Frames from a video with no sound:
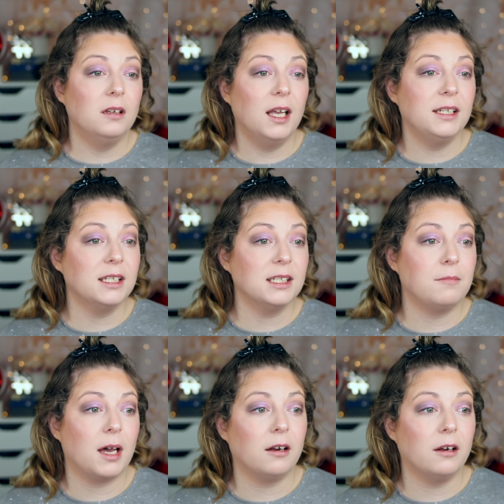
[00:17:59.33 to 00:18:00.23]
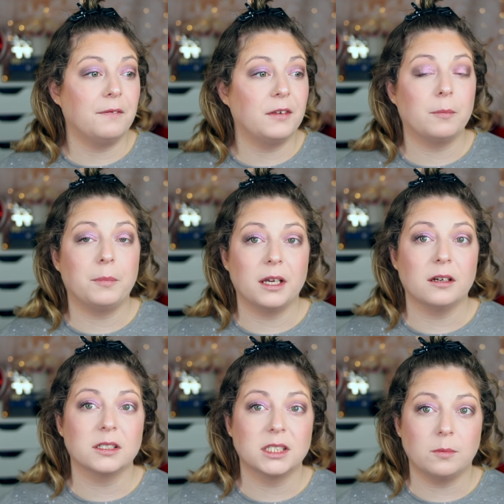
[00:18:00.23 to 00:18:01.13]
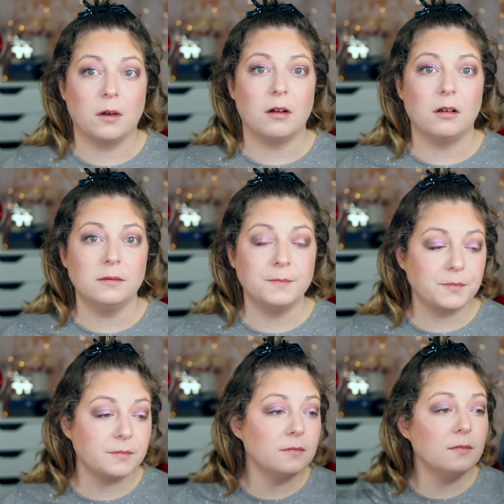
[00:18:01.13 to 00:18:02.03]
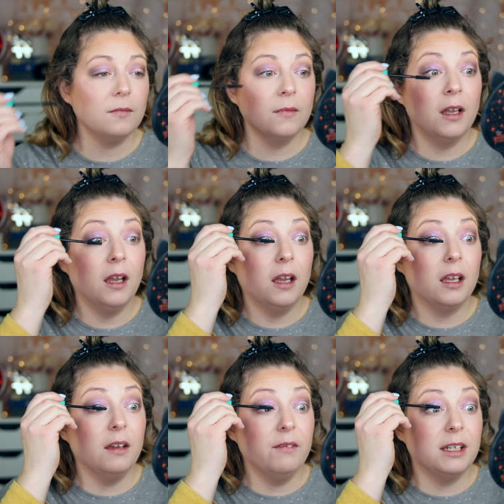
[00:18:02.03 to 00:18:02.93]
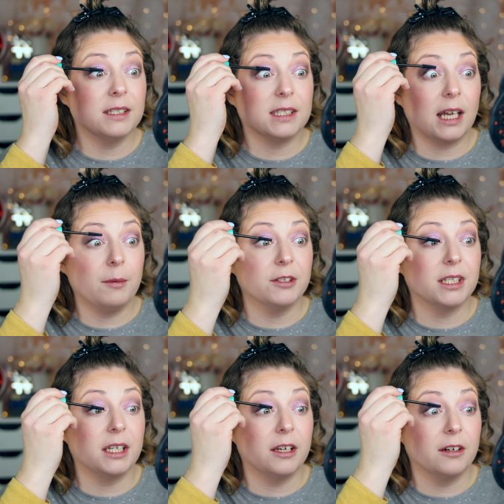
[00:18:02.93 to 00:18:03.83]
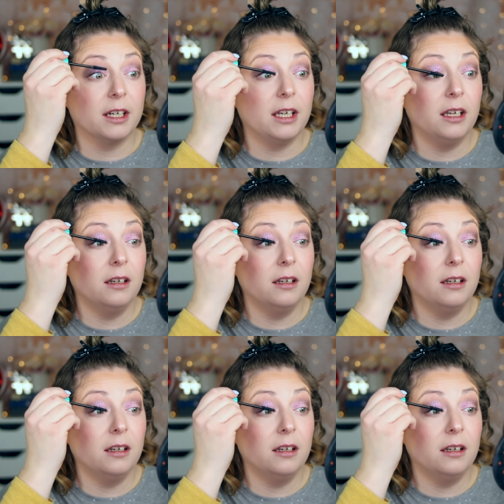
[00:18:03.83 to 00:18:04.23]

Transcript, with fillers: it doesn't matter if you're big or small. Even in cybersecurity,